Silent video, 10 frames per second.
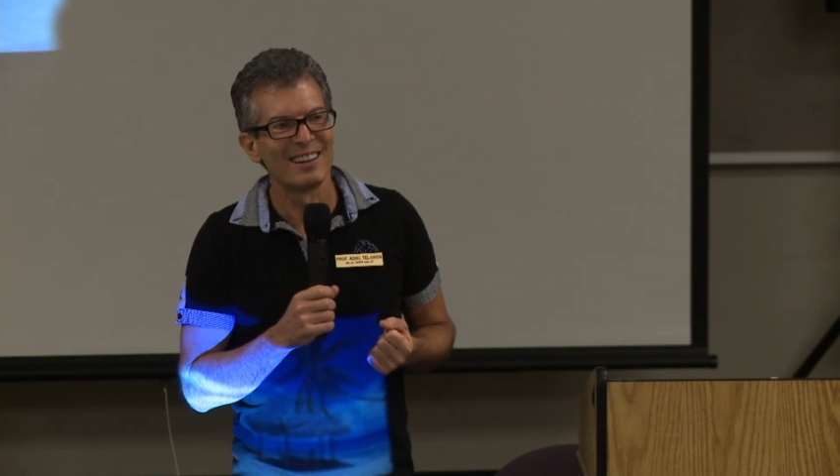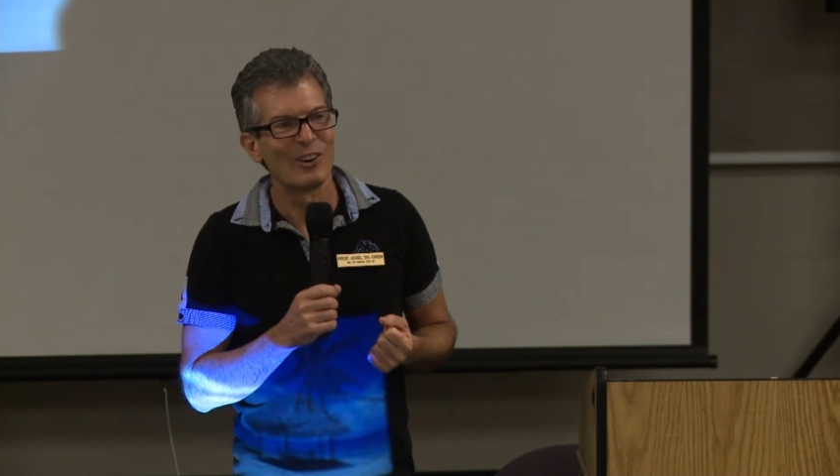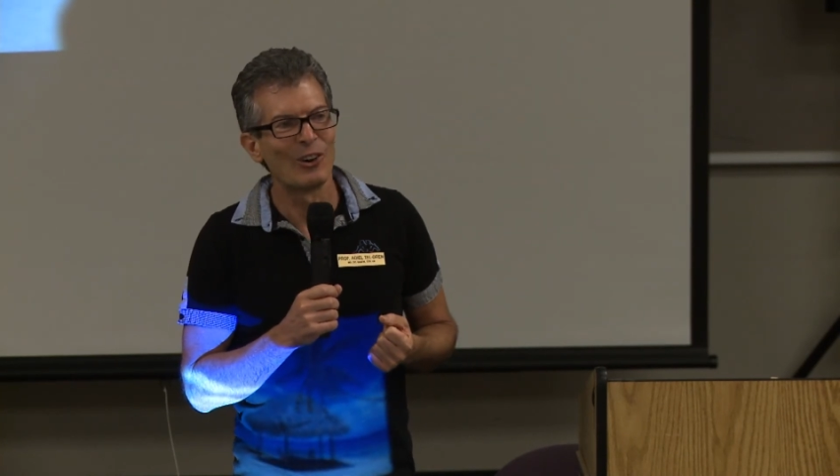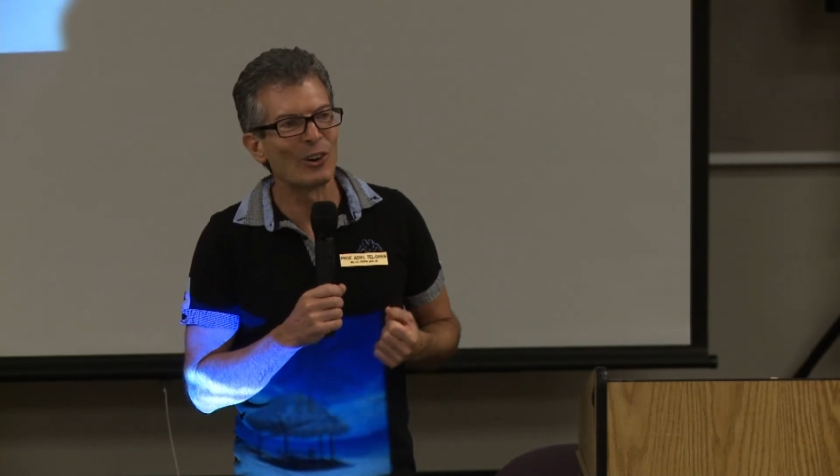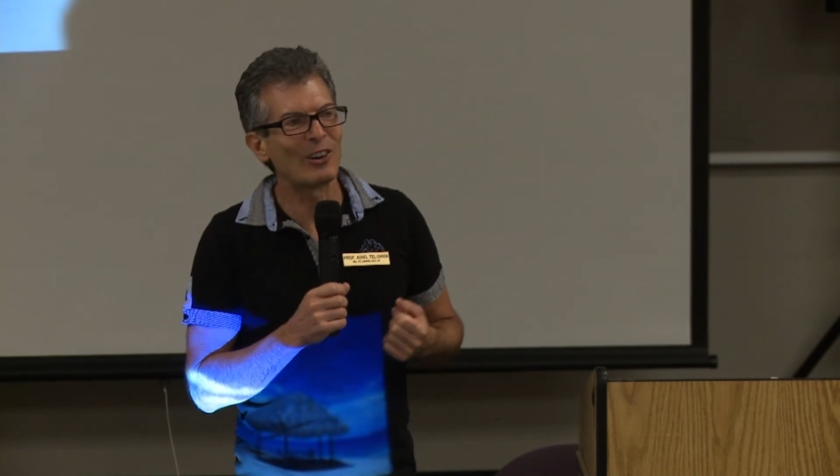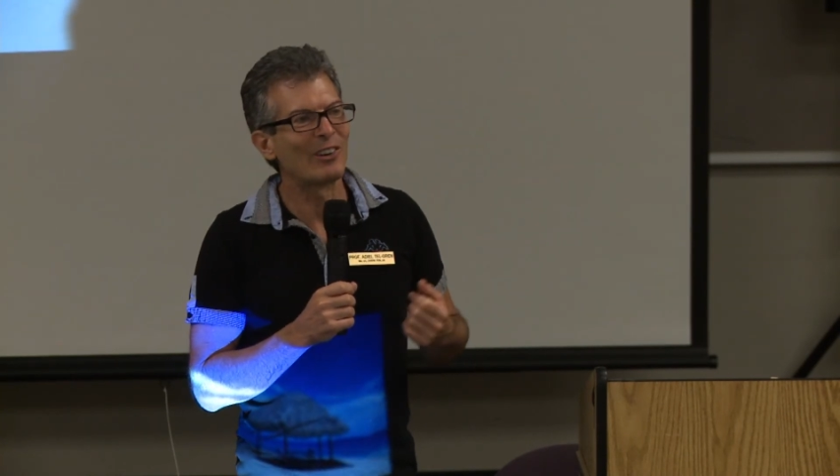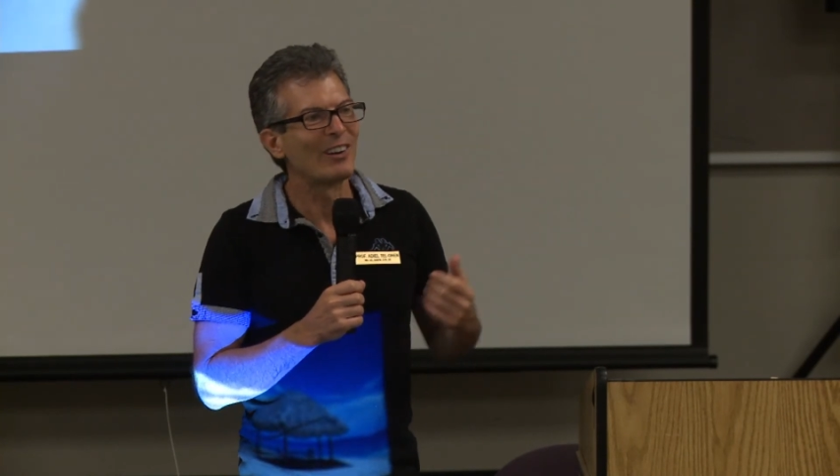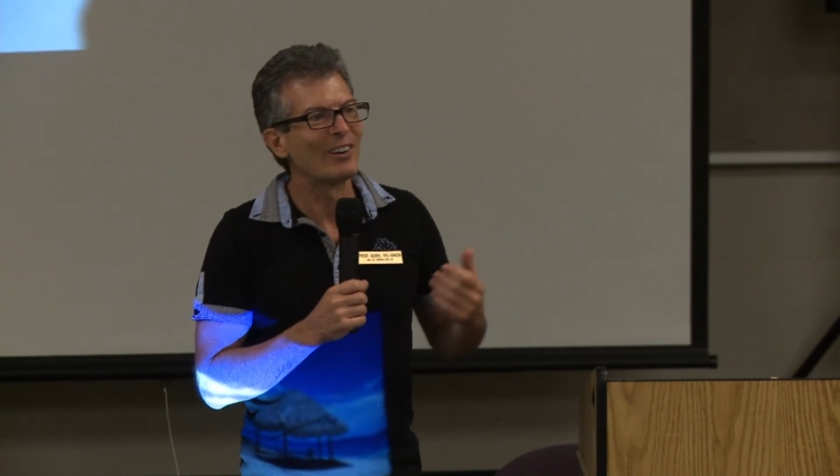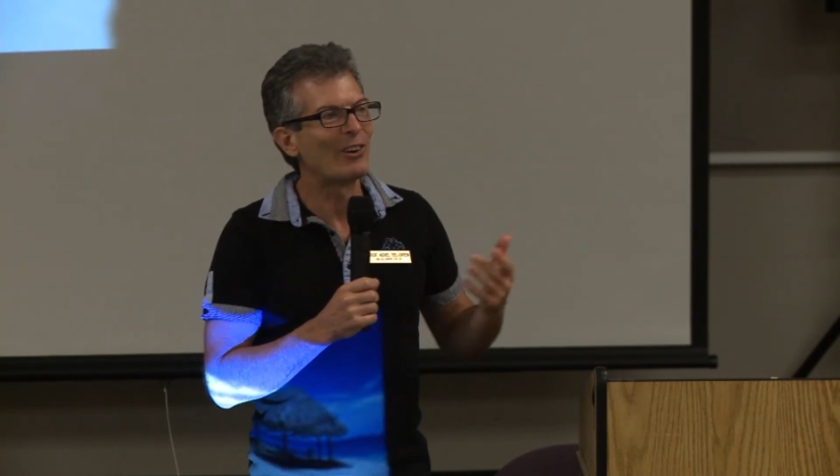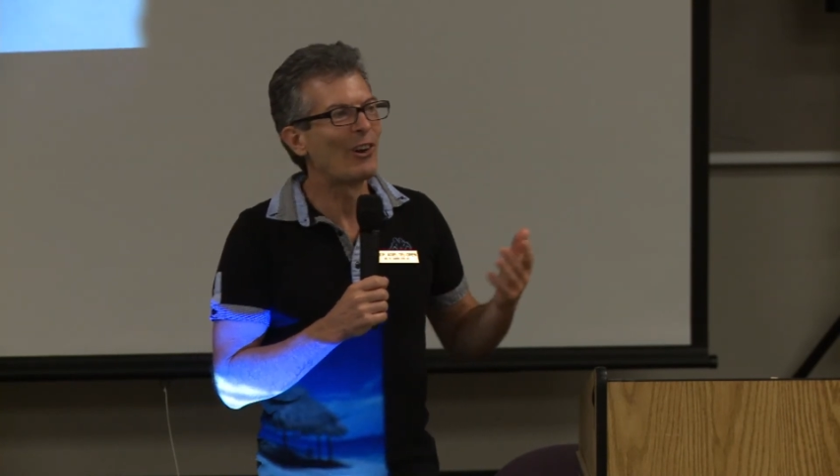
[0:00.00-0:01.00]
or
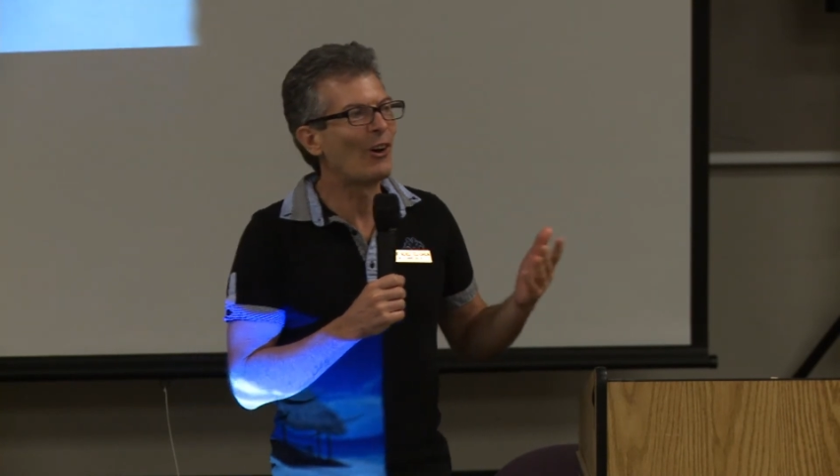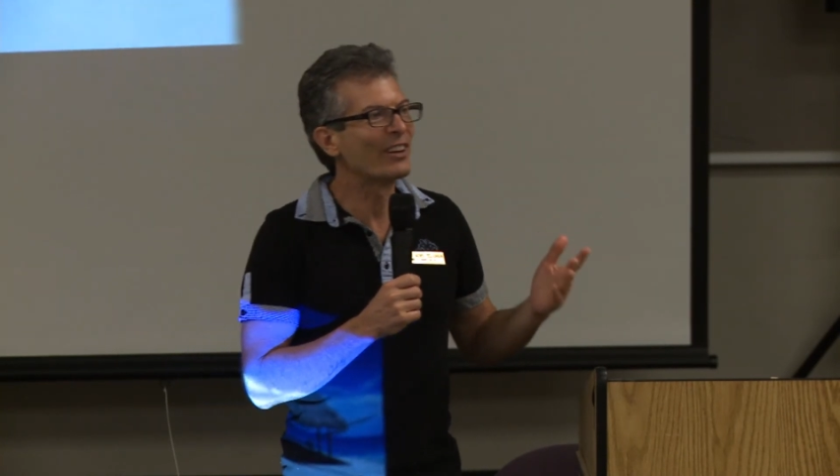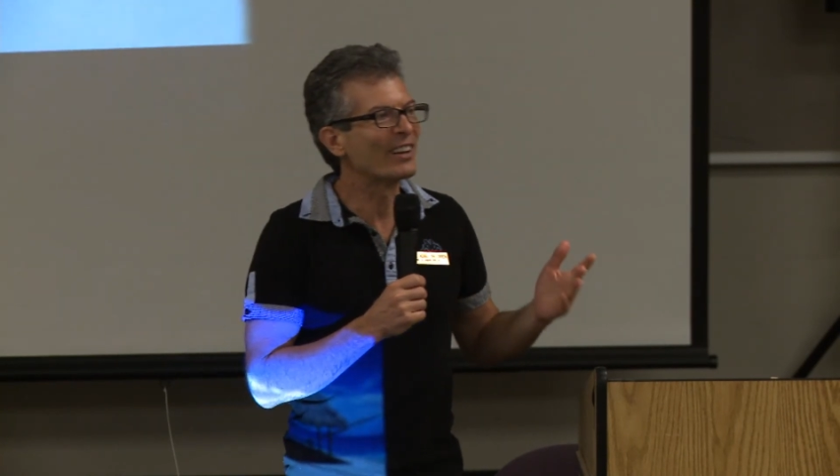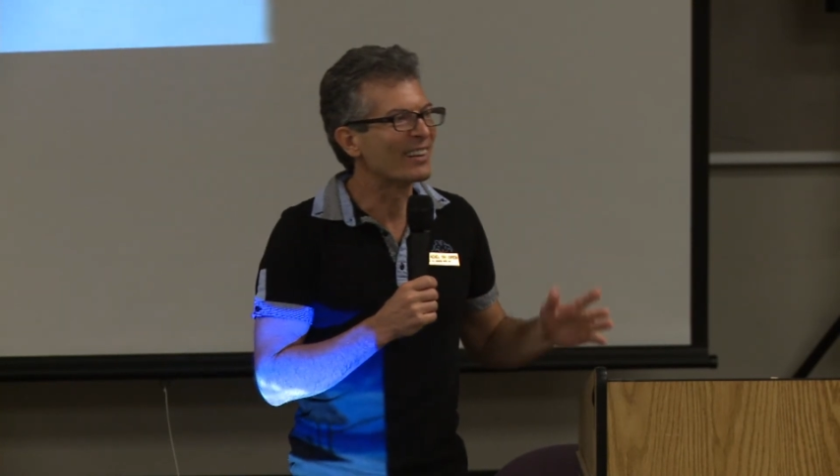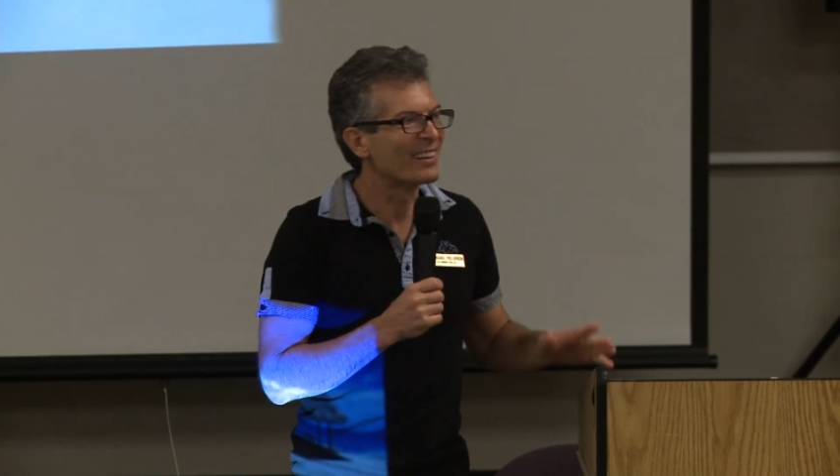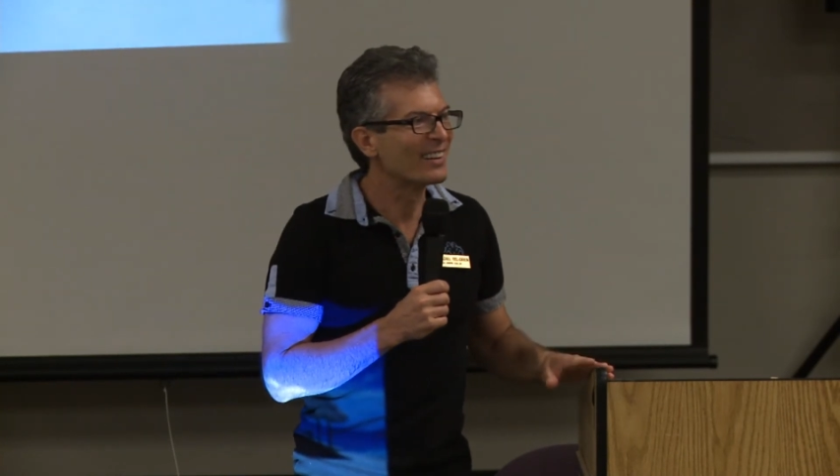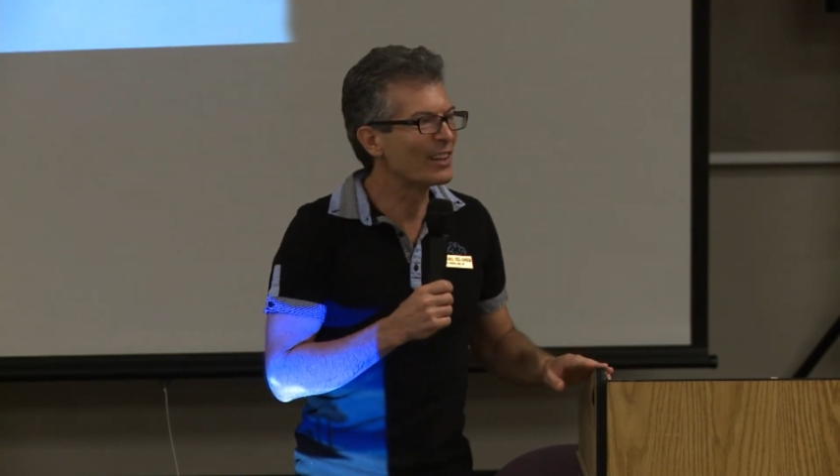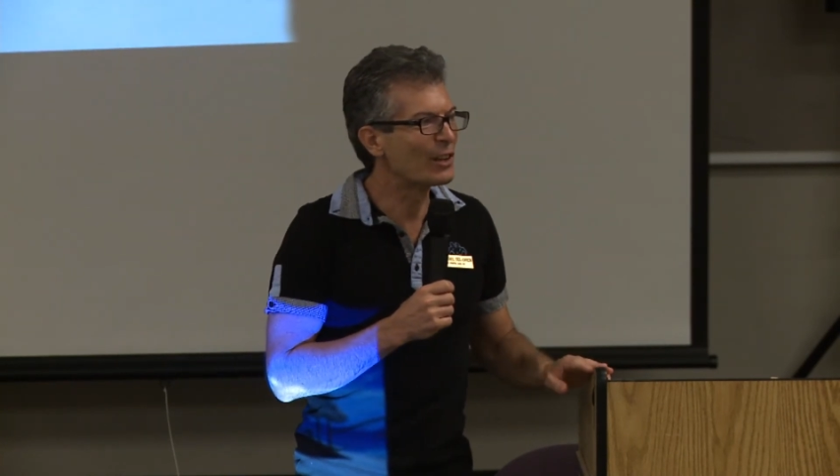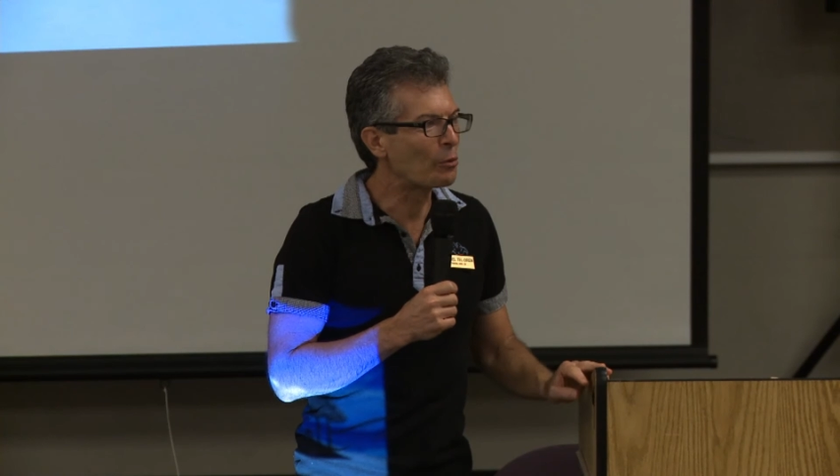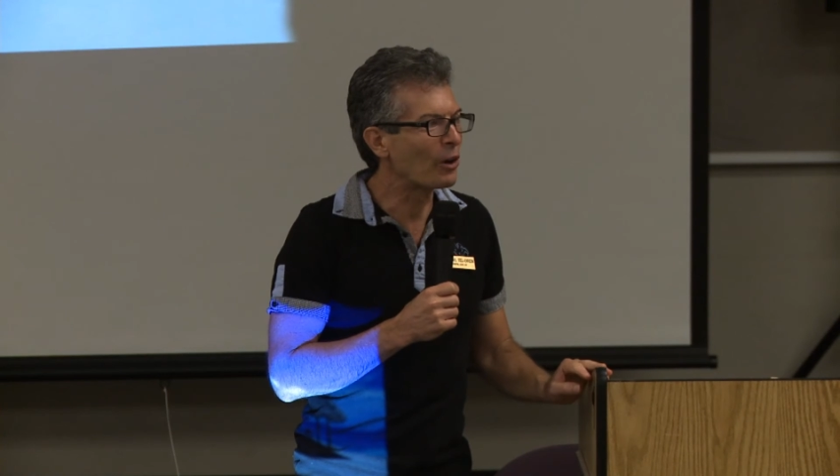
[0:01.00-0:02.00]
chlorine
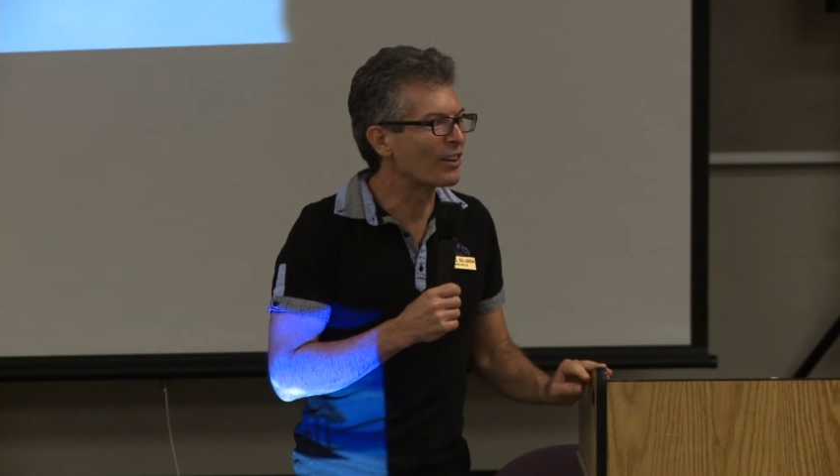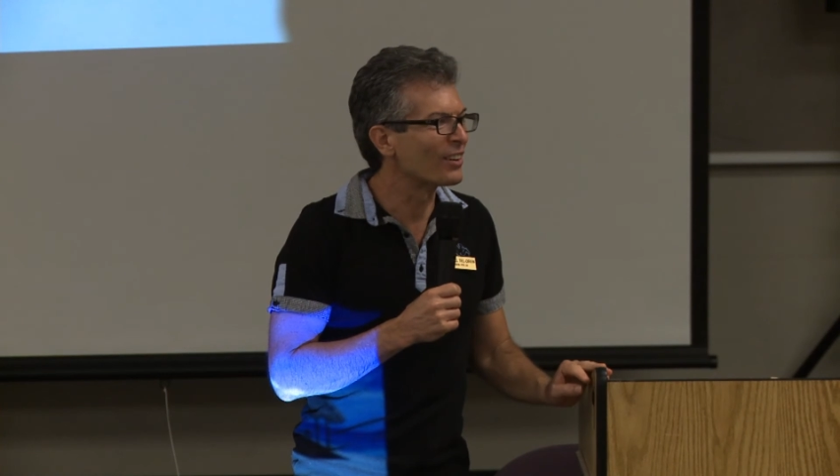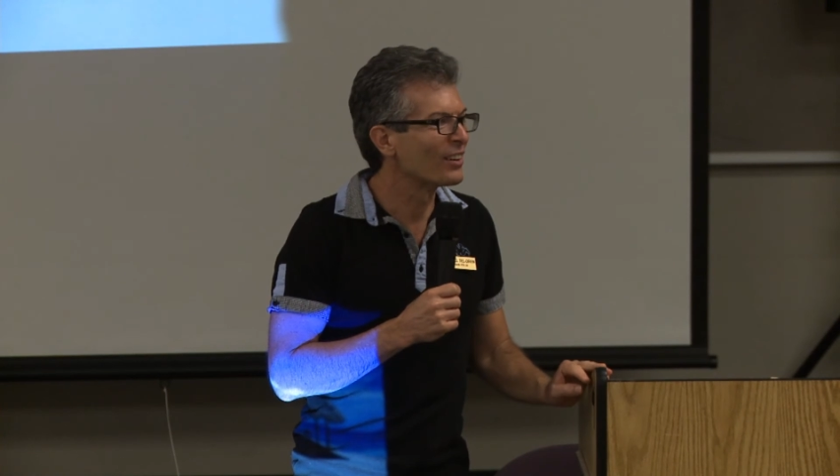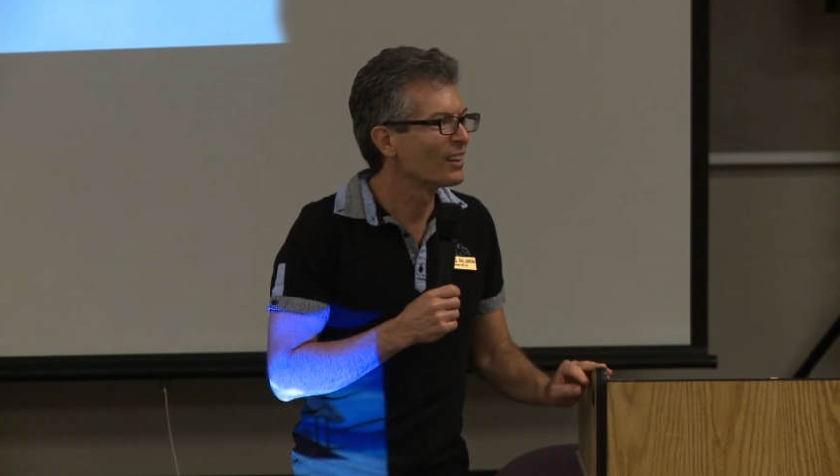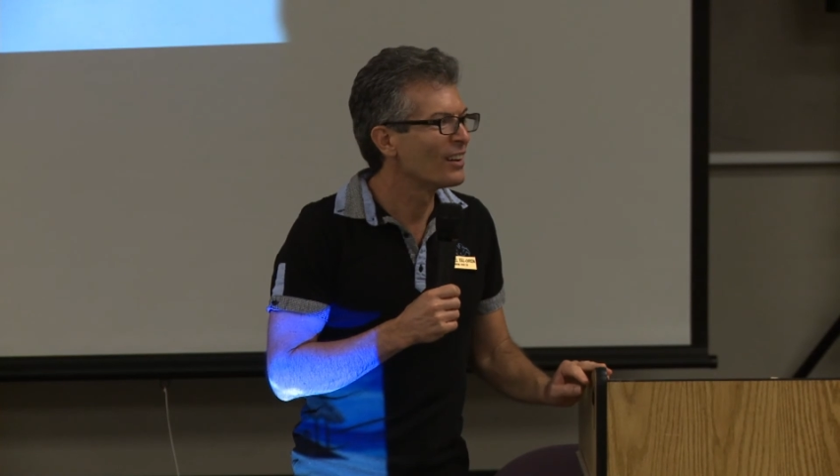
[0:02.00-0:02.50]
in the water.